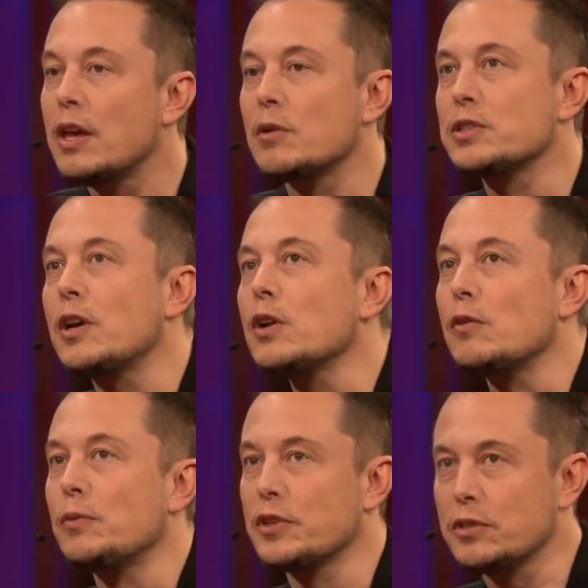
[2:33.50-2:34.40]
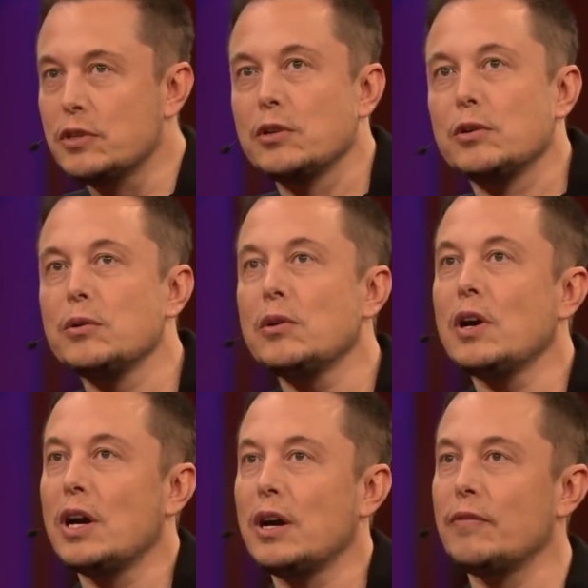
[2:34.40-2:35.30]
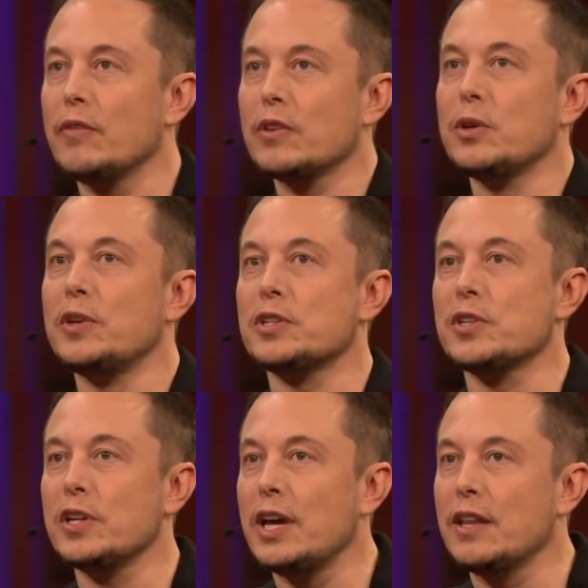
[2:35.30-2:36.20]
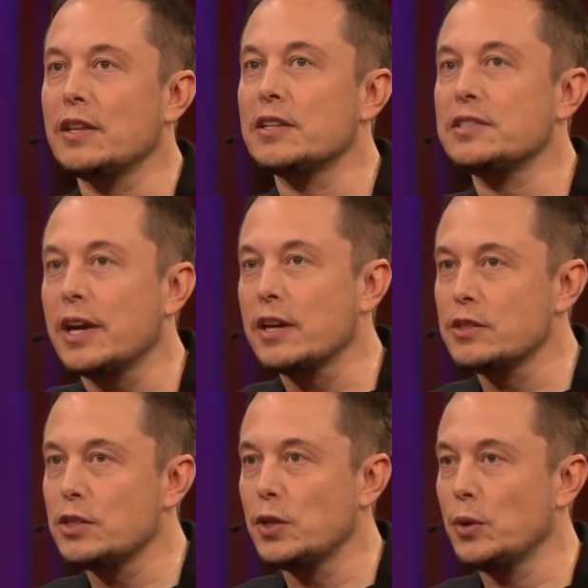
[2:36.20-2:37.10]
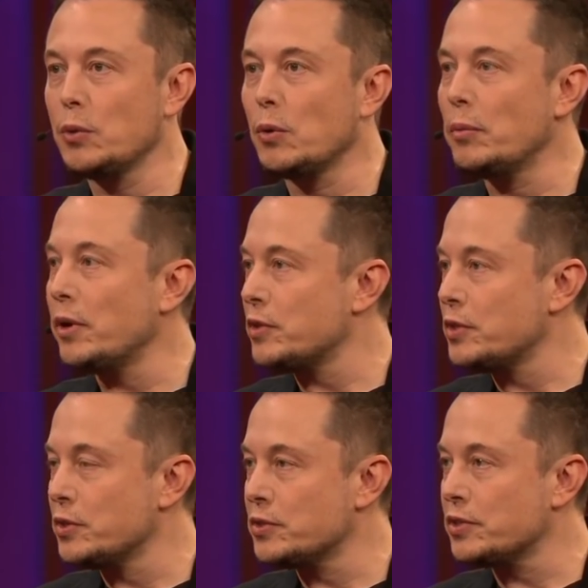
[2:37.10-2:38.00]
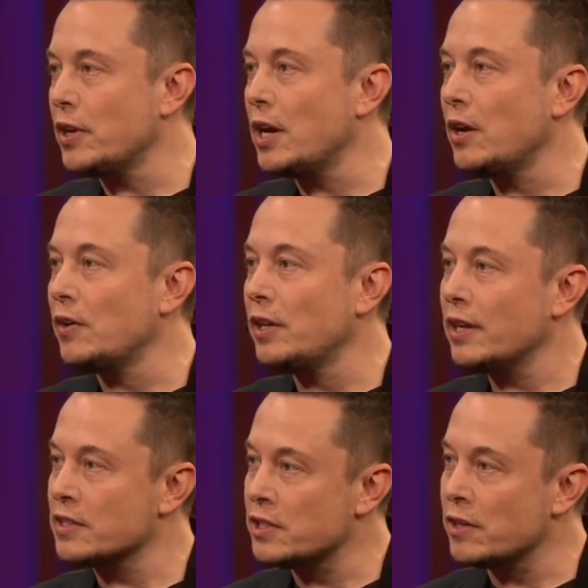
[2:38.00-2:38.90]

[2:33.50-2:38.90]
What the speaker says: Yeah, we're starting off with two initially, and then the second 2 will be introduced early next